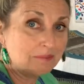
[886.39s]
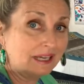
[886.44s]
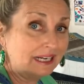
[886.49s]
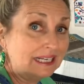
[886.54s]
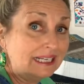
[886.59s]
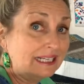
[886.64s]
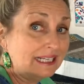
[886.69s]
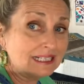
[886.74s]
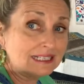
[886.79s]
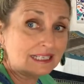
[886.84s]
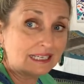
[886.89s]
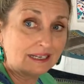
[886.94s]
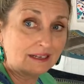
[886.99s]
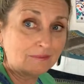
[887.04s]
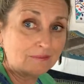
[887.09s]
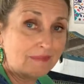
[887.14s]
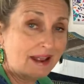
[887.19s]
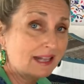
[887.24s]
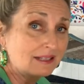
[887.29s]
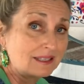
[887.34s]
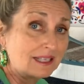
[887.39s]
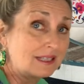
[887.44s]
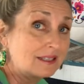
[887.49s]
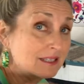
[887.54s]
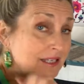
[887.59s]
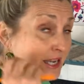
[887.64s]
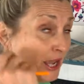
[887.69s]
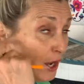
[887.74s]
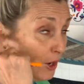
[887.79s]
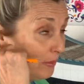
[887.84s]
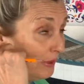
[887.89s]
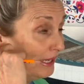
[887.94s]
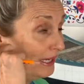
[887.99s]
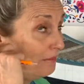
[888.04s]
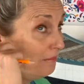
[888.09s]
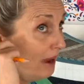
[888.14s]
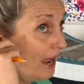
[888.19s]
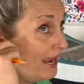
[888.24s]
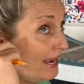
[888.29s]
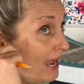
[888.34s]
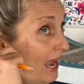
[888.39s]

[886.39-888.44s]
but it isn't. Matt says no, but in my